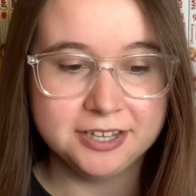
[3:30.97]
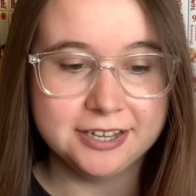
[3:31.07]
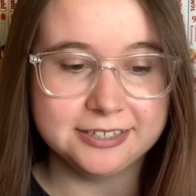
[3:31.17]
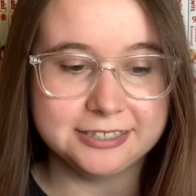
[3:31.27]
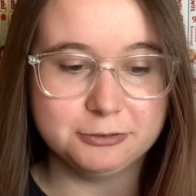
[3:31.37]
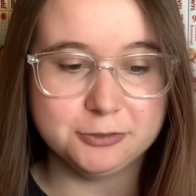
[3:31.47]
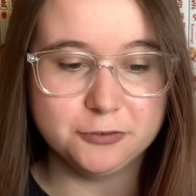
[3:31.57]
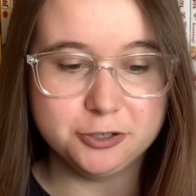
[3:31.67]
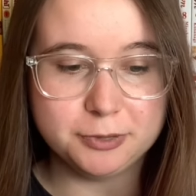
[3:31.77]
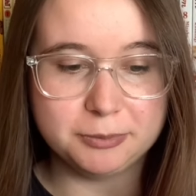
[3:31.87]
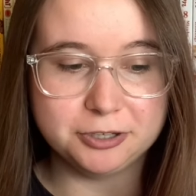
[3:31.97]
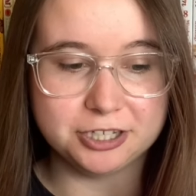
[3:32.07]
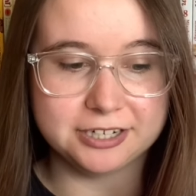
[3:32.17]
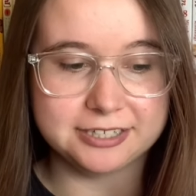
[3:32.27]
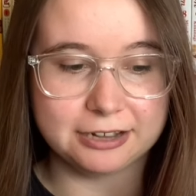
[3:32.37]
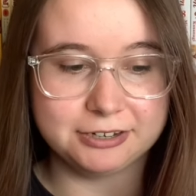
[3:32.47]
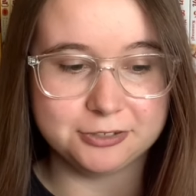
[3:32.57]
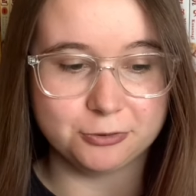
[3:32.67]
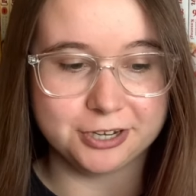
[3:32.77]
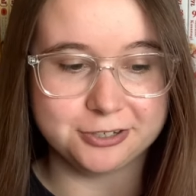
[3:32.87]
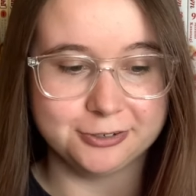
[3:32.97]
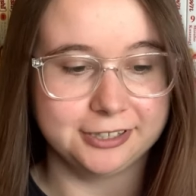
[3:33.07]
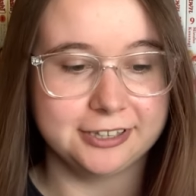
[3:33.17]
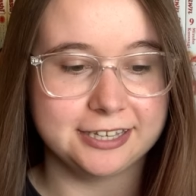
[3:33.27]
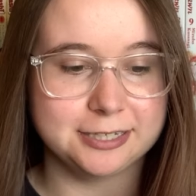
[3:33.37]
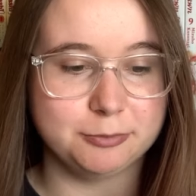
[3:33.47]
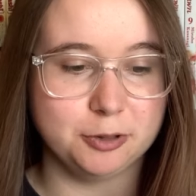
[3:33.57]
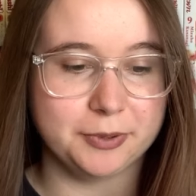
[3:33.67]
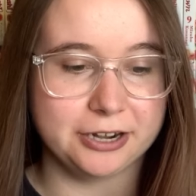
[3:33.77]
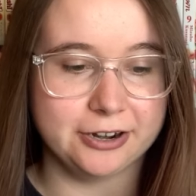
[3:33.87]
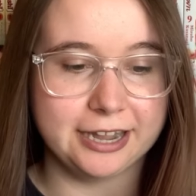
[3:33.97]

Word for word: Since it was first published in Astounding Stories during the classic pulp era,